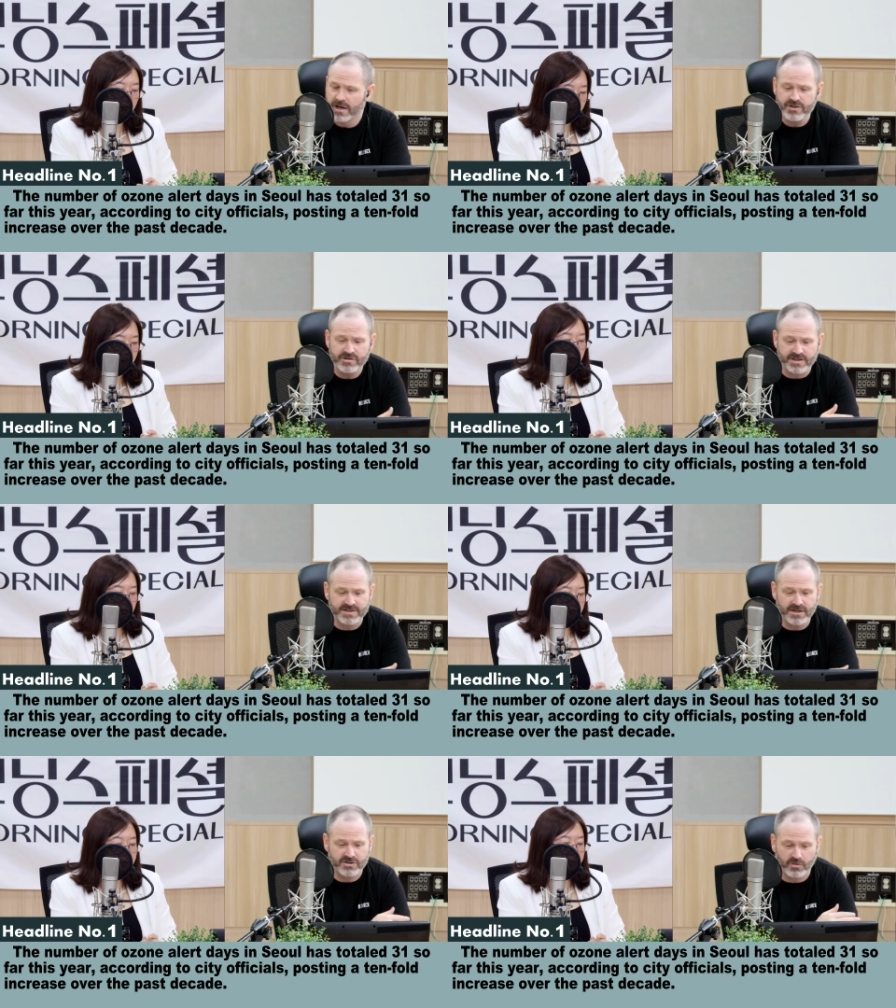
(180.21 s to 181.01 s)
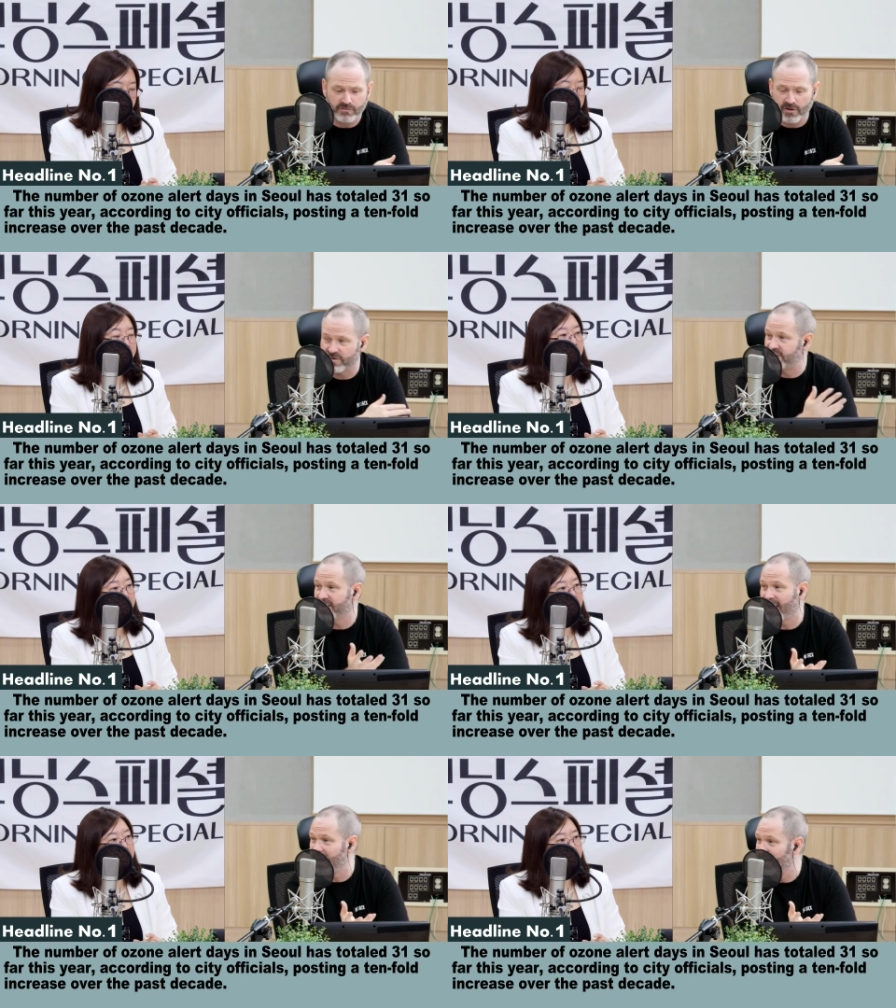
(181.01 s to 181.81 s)
you can say so far
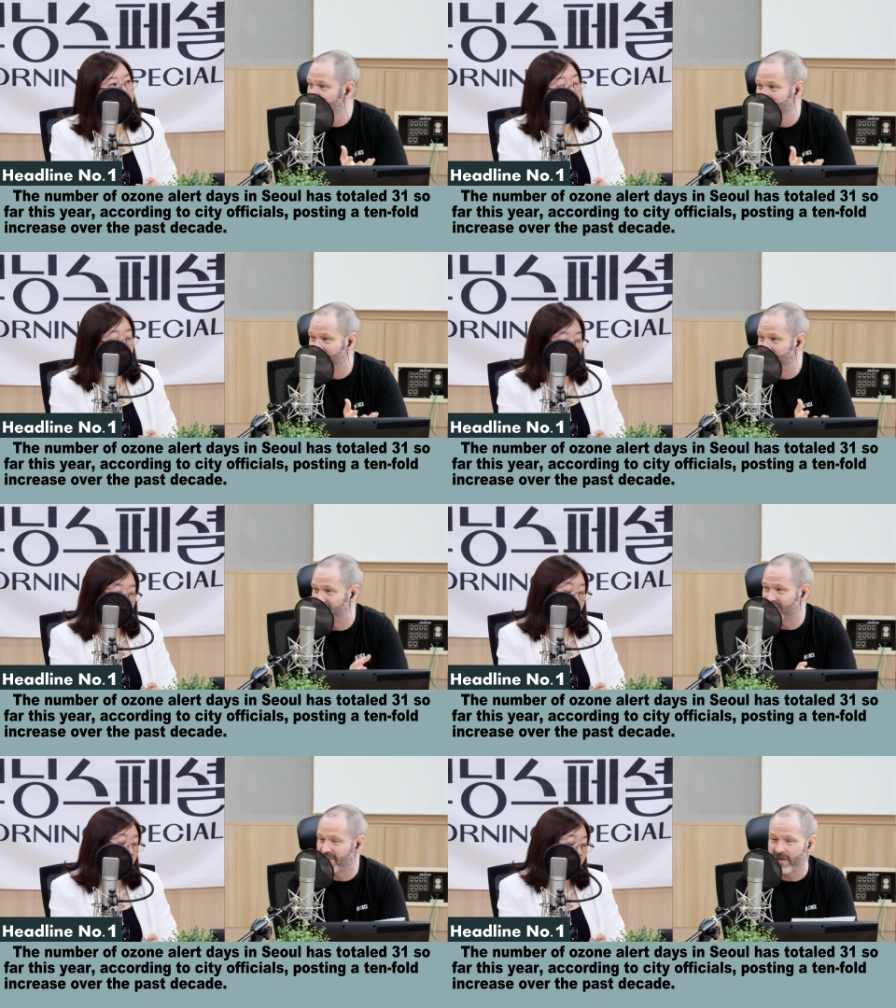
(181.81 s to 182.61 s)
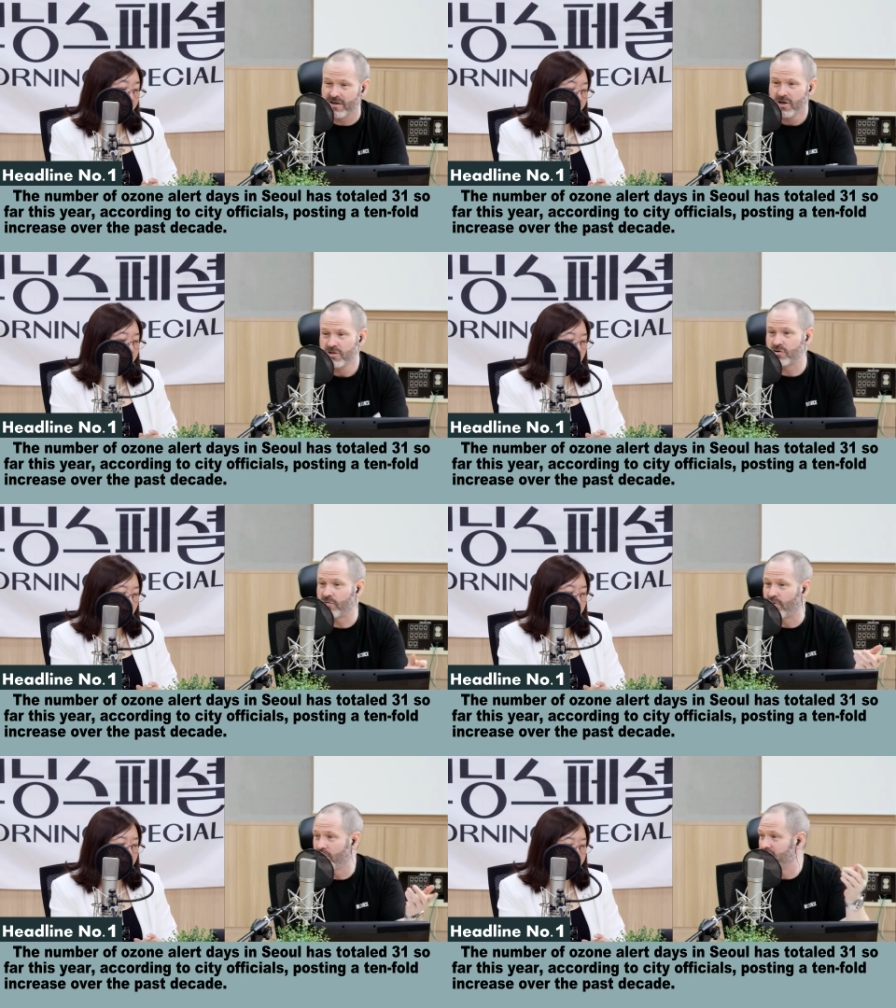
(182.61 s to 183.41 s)
today. You can yeah. even say that so
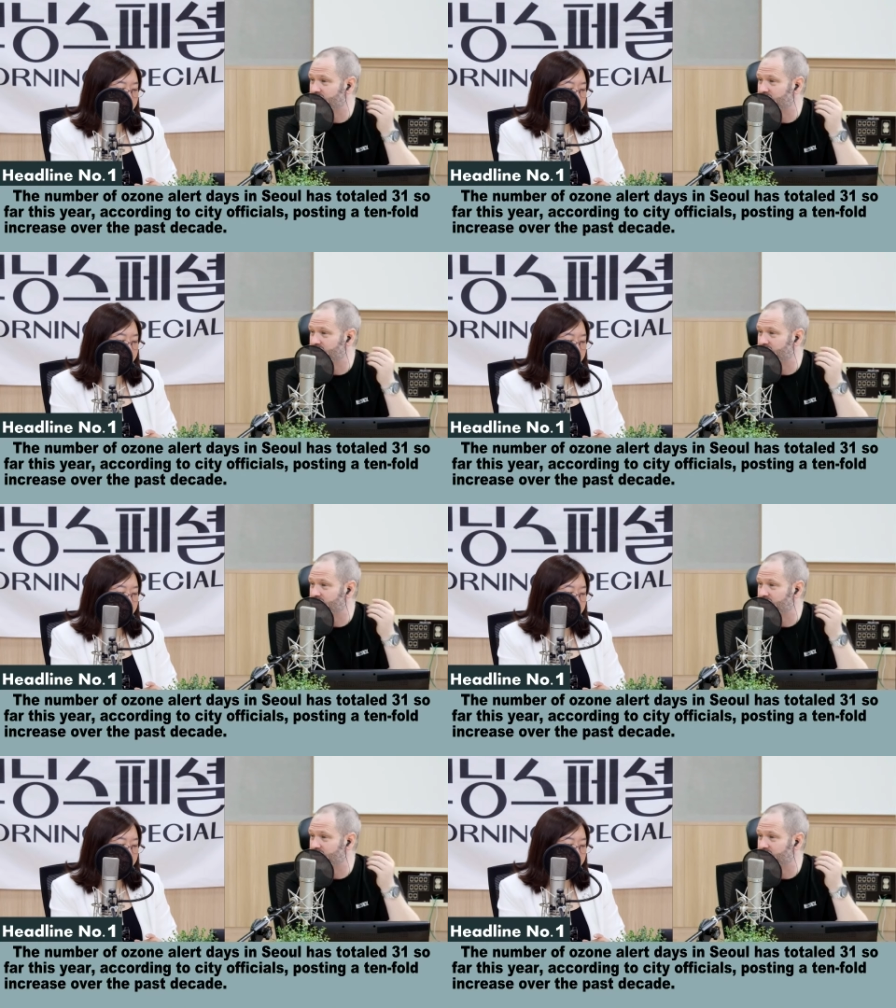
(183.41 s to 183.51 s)
far this